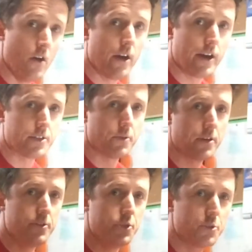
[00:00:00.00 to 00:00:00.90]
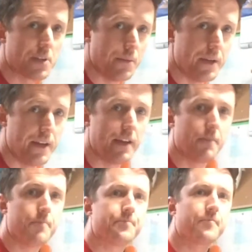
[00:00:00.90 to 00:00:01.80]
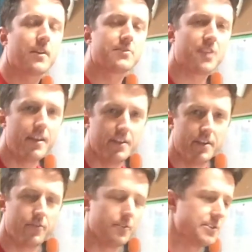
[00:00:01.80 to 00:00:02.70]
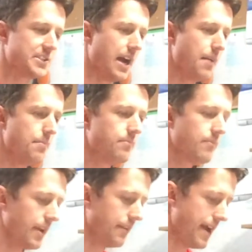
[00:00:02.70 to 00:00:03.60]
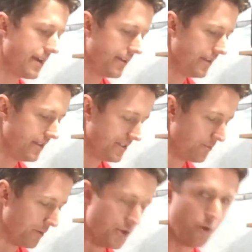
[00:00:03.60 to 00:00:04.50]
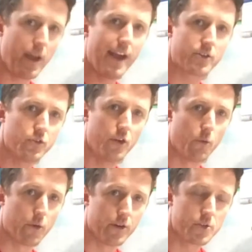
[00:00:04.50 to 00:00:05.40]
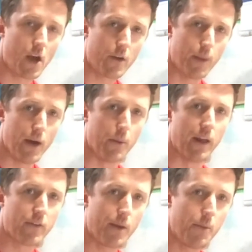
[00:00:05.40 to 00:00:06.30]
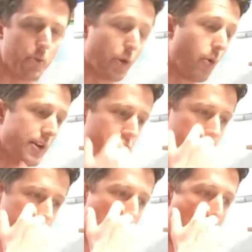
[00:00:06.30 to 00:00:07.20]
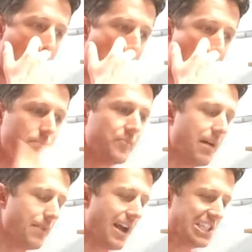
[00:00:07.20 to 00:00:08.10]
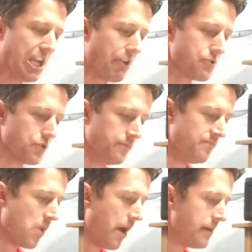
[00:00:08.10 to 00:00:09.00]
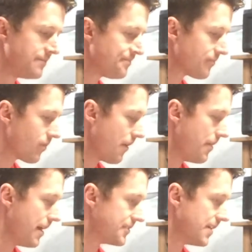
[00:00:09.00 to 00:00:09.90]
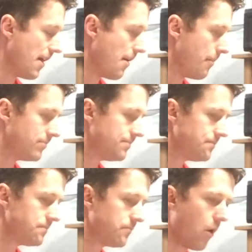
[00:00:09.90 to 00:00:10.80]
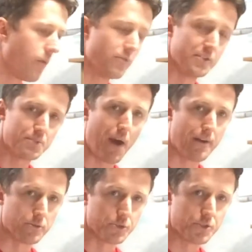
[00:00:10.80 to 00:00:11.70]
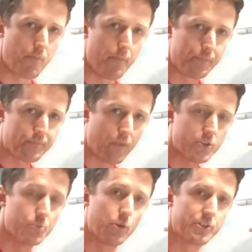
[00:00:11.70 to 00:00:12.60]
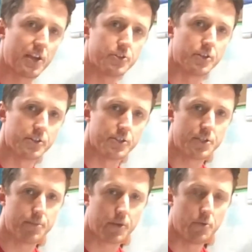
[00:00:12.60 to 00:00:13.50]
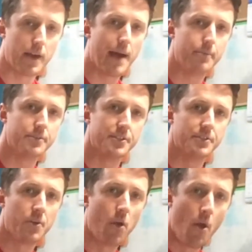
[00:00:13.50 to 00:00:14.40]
All right, so we're going to do something slightly different this time, and that is we don't actually know what we're going to talk about, but I've come up with a question that I'm going to ask Andrew that hopefully spirals some more discussion, because typically what happens is